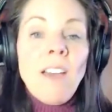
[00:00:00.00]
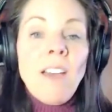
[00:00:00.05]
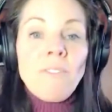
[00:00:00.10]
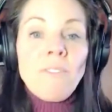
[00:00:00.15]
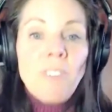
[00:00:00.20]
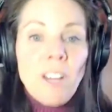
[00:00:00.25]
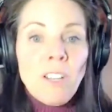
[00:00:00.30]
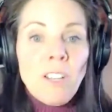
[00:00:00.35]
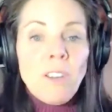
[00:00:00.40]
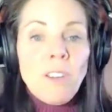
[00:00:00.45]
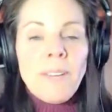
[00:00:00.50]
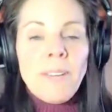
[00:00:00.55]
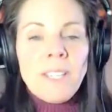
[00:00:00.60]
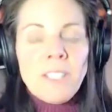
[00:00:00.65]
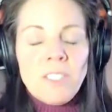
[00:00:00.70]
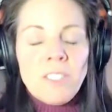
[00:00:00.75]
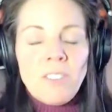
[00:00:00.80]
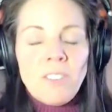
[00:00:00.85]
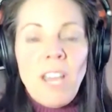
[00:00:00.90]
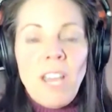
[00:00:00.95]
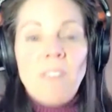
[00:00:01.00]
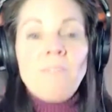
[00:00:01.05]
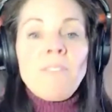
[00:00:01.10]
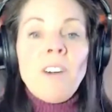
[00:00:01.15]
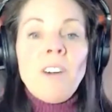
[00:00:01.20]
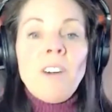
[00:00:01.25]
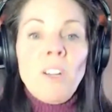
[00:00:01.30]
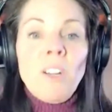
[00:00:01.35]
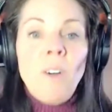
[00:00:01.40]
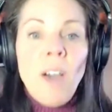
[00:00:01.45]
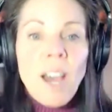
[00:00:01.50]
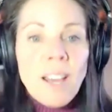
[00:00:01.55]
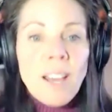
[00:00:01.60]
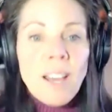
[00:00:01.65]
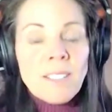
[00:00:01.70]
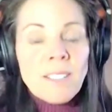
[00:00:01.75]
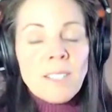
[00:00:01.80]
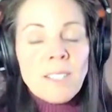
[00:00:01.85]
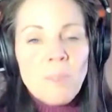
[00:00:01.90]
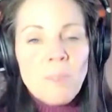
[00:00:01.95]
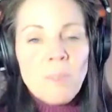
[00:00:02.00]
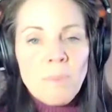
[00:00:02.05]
Follow on Instagram, follow us,